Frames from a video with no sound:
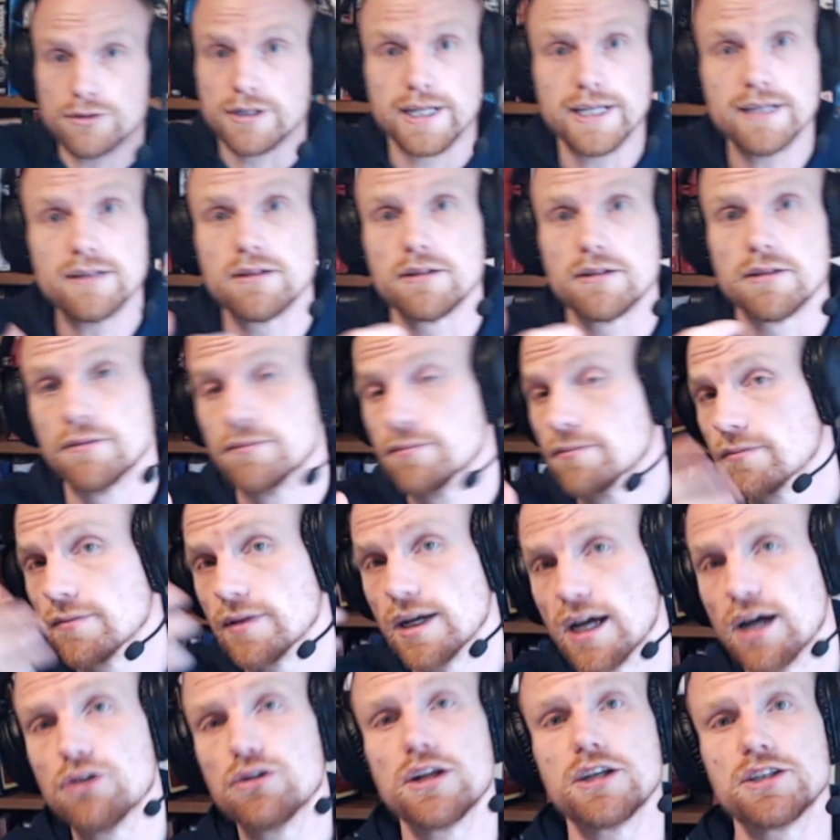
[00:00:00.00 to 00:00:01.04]
Hill,
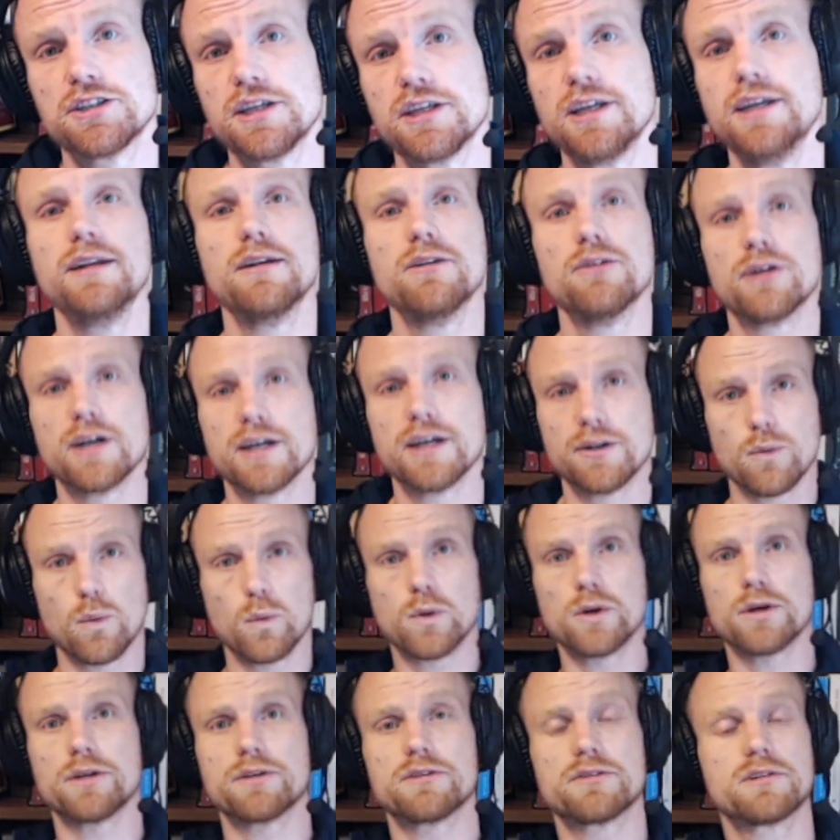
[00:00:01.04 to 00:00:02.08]
how does he look at the
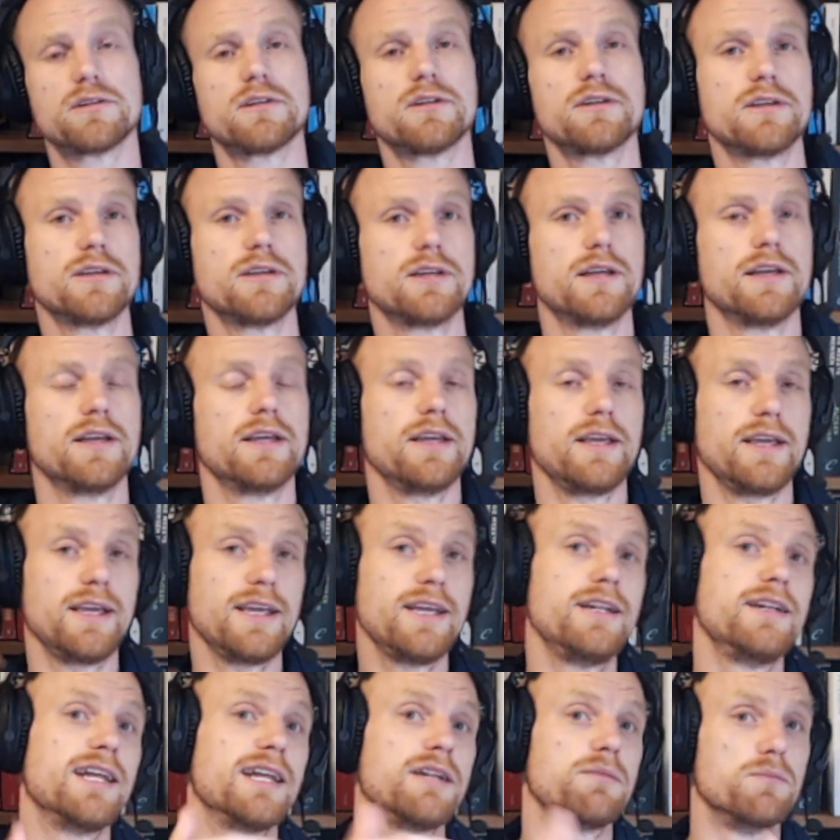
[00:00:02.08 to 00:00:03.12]
world
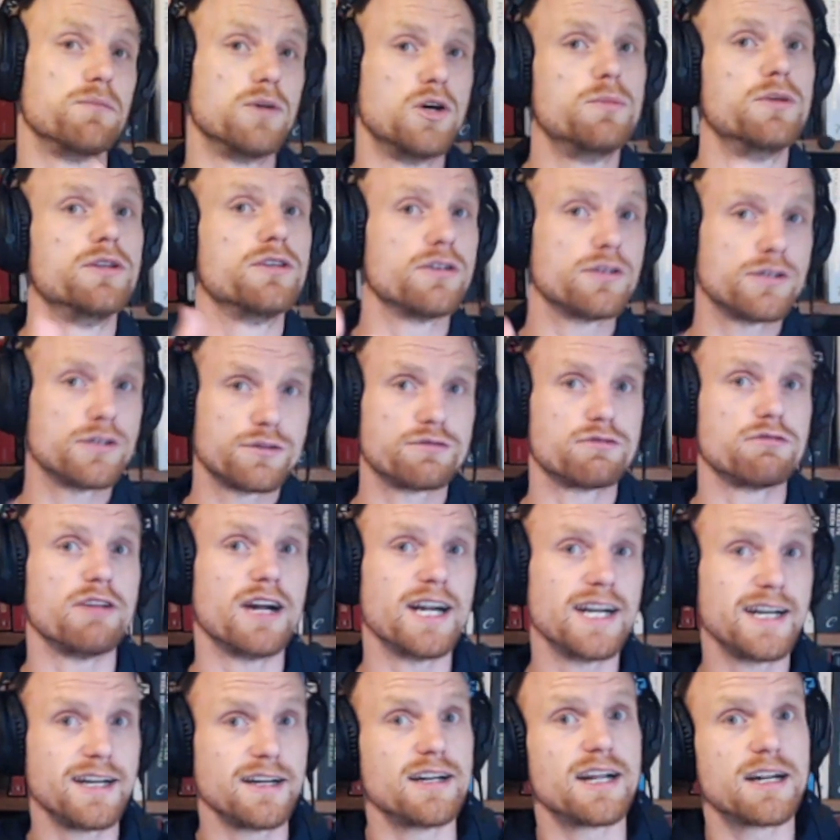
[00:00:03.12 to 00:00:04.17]
in that moment of
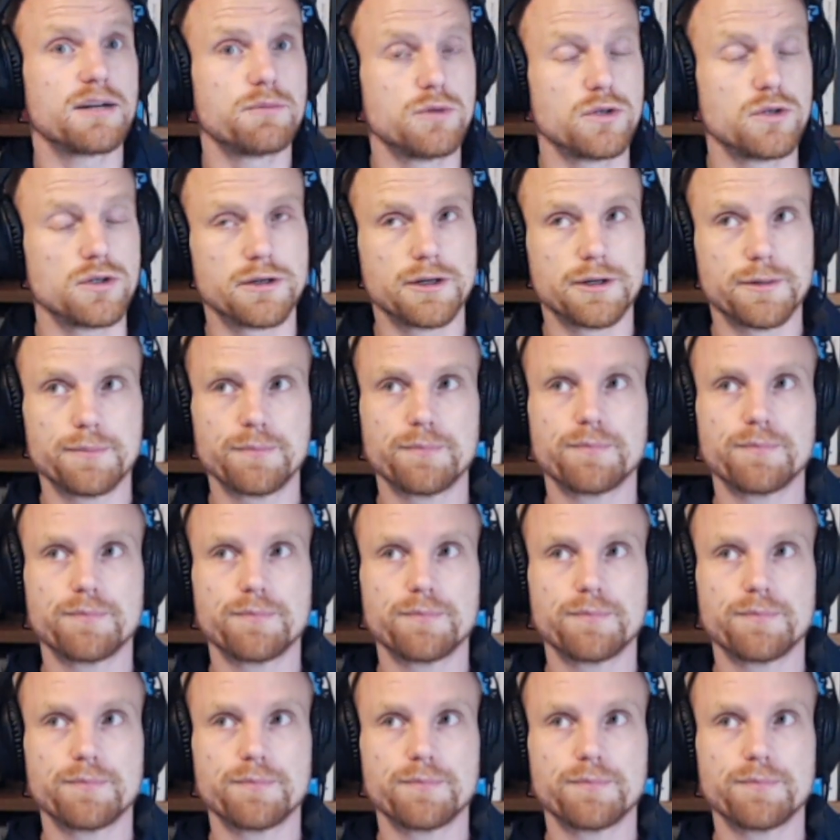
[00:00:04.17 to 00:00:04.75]
writing that book?